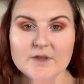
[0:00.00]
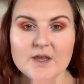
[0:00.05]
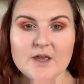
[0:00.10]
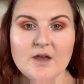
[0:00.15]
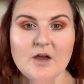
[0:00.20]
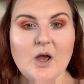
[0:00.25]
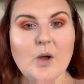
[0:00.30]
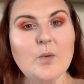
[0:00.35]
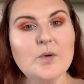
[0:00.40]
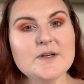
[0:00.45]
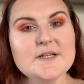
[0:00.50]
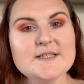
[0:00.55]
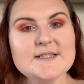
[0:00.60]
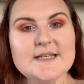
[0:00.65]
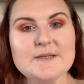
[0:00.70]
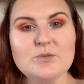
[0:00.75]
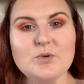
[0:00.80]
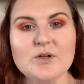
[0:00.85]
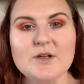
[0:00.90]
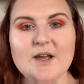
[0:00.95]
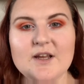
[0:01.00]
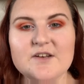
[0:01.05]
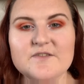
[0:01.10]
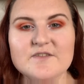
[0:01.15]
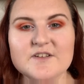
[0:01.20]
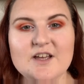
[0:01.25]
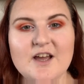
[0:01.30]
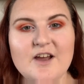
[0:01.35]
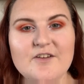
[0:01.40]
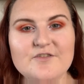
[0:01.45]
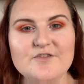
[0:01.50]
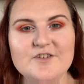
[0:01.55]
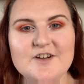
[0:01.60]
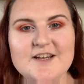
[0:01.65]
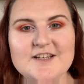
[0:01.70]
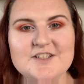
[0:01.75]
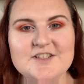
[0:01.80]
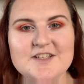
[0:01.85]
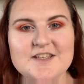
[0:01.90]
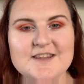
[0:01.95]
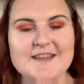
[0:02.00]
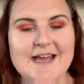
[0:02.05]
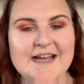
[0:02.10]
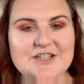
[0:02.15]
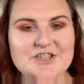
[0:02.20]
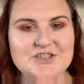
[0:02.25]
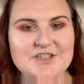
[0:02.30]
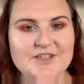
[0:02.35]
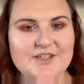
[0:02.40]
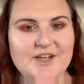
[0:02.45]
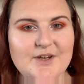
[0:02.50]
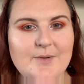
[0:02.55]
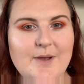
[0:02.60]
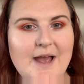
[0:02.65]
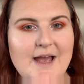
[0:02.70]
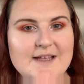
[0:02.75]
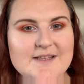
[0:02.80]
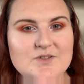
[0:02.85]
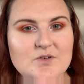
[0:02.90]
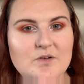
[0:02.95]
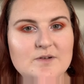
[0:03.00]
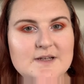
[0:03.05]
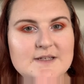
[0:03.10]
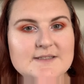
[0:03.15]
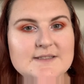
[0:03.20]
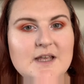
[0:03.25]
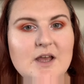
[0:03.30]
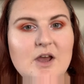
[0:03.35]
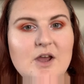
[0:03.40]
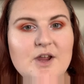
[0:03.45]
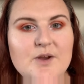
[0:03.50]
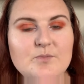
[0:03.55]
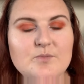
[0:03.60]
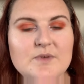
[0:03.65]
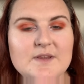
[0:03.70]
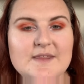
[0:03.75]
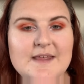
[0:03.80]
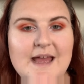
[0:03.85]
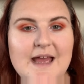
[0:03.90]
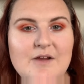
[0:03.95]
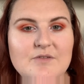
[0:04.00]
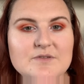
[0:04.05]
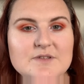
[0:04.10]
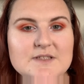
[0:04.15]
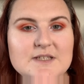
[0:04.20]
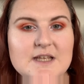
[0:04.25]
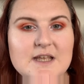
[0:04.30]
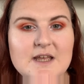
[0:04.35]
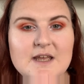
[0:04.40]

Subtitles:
I want to see what kind of coverage that shadow has on its own without